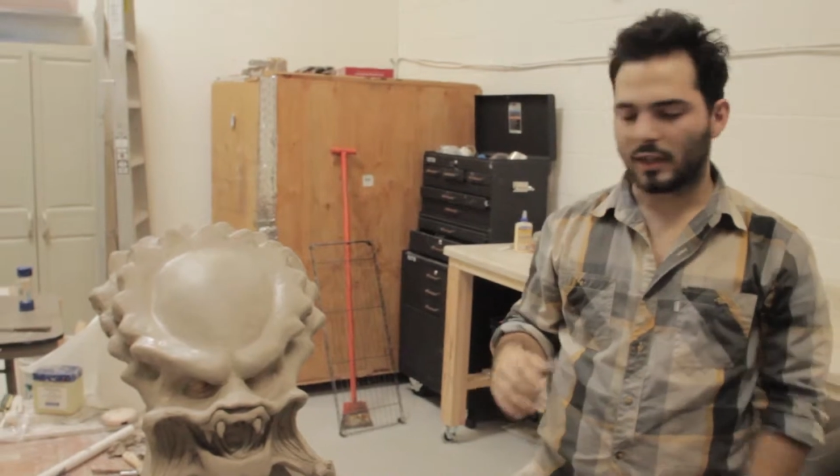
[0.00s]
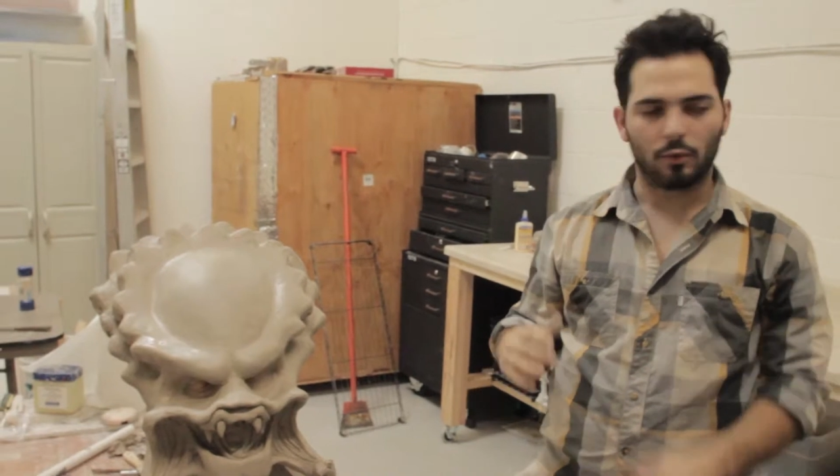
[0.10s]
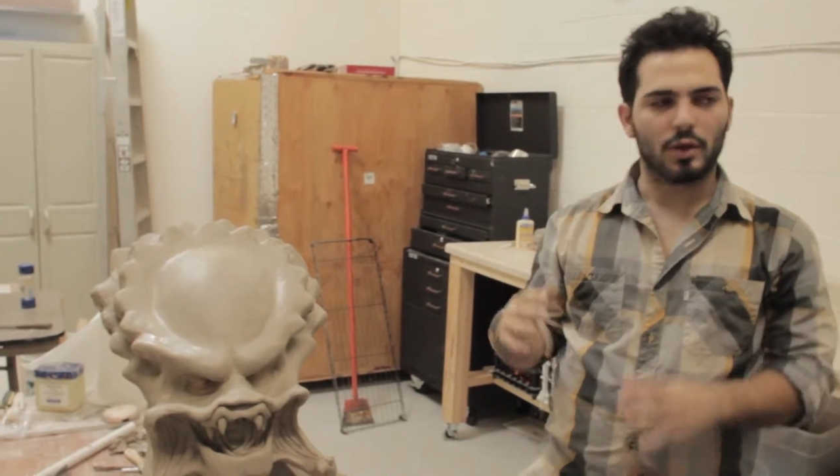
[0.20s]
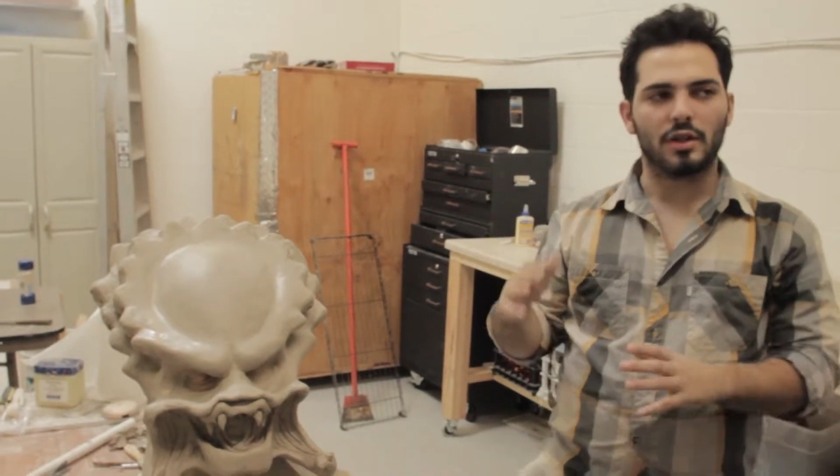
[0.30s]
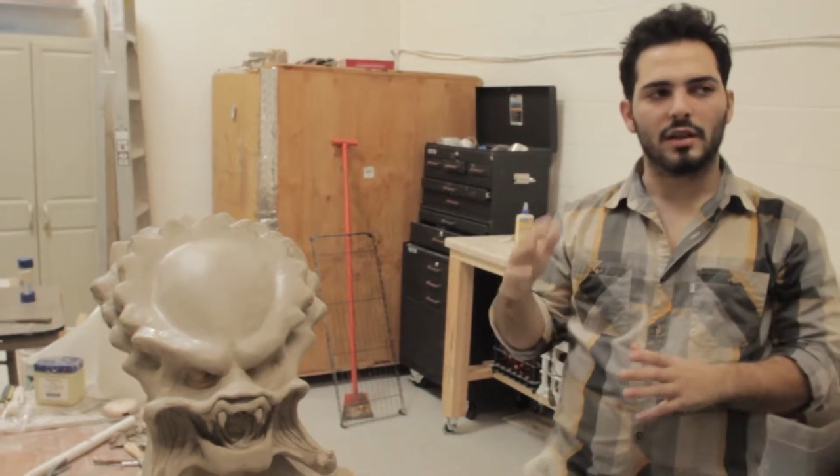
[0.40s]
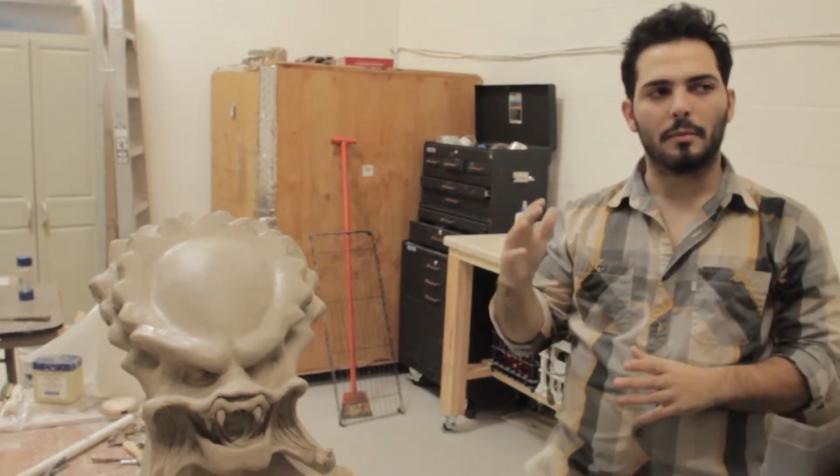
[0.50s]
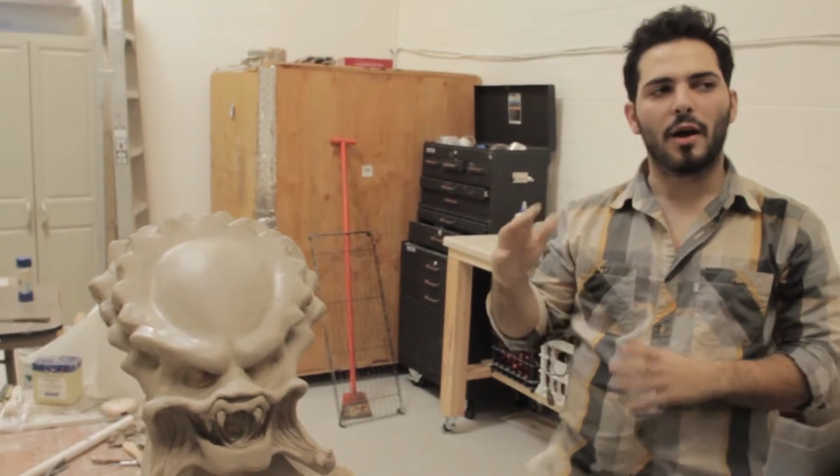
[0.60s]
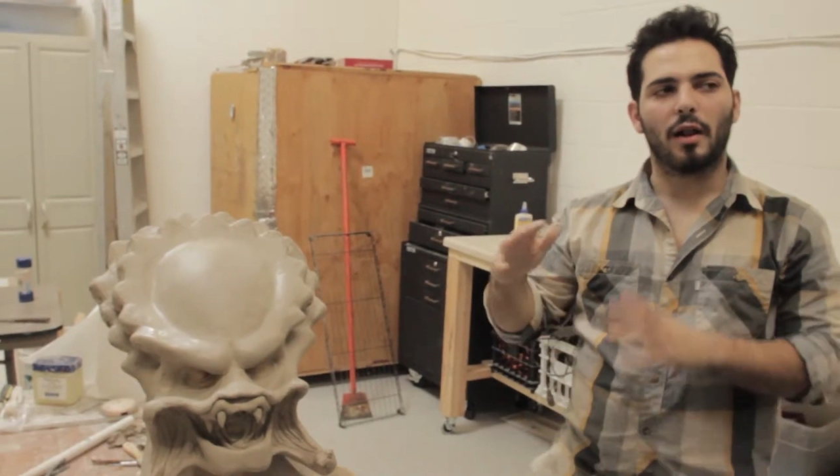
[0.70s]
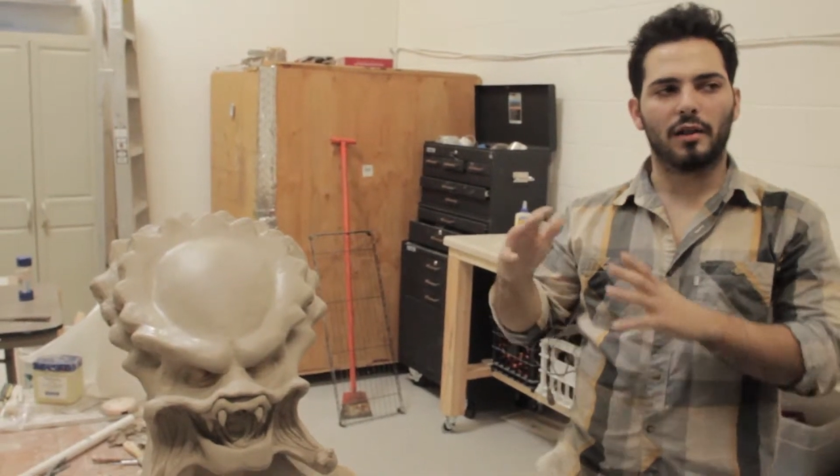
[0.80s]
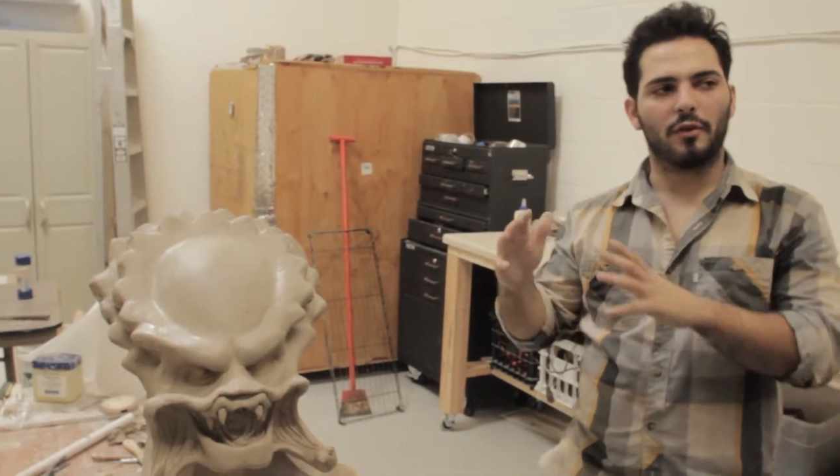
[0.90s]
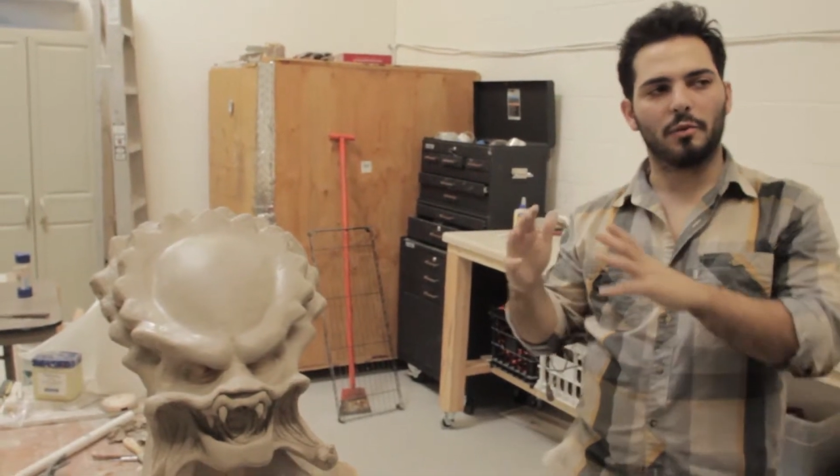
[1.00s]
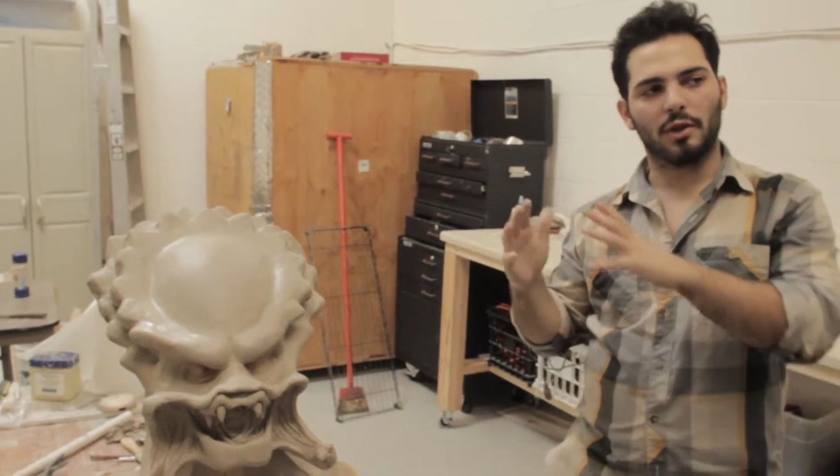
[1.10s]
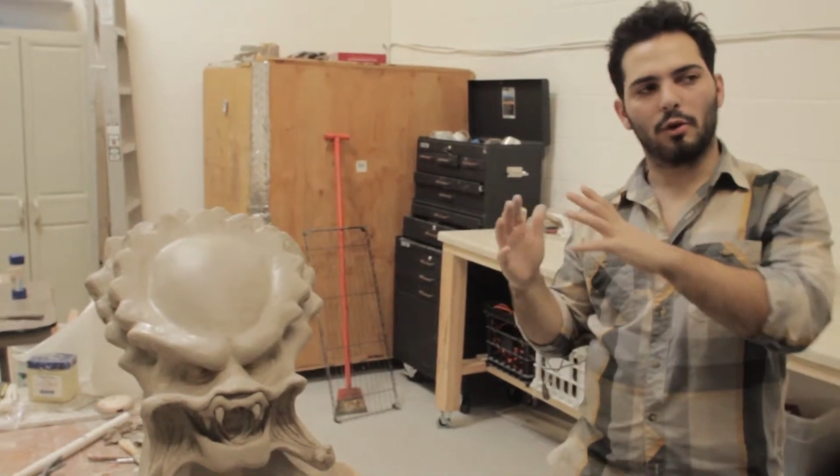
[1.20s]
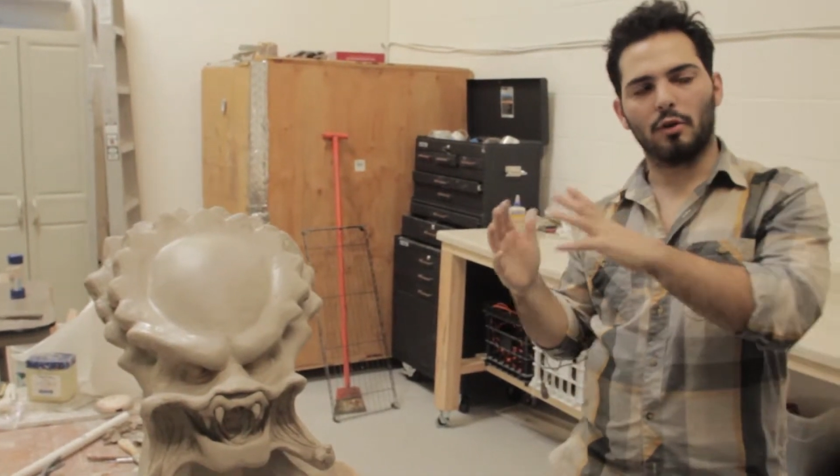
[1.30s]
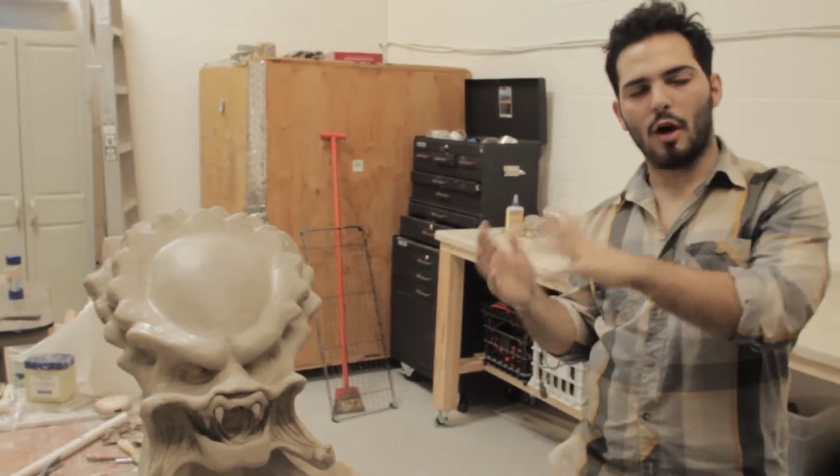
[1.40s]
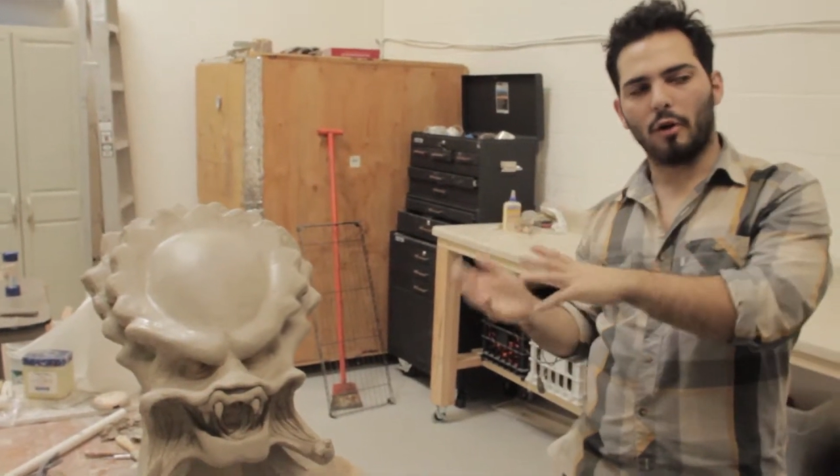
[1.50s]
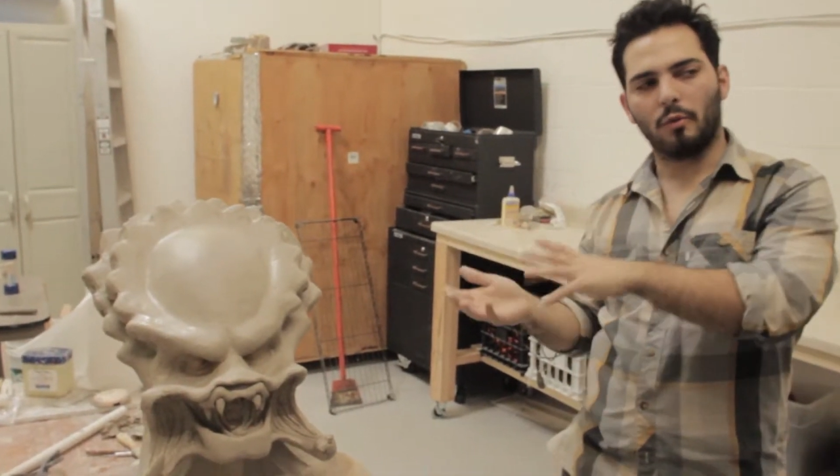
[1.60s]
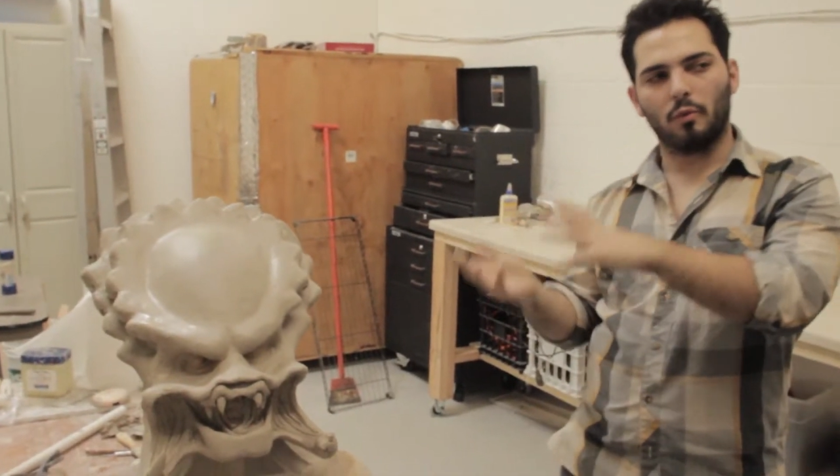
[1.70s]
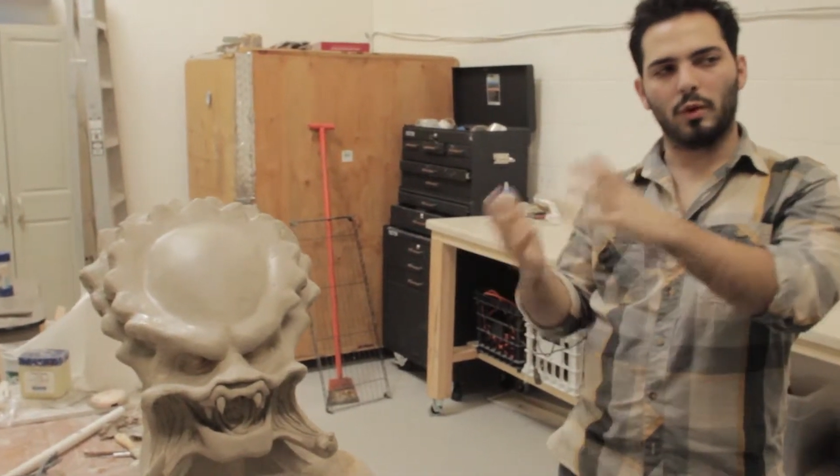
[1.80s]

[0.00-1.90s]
That's why you need the polyfoam to go along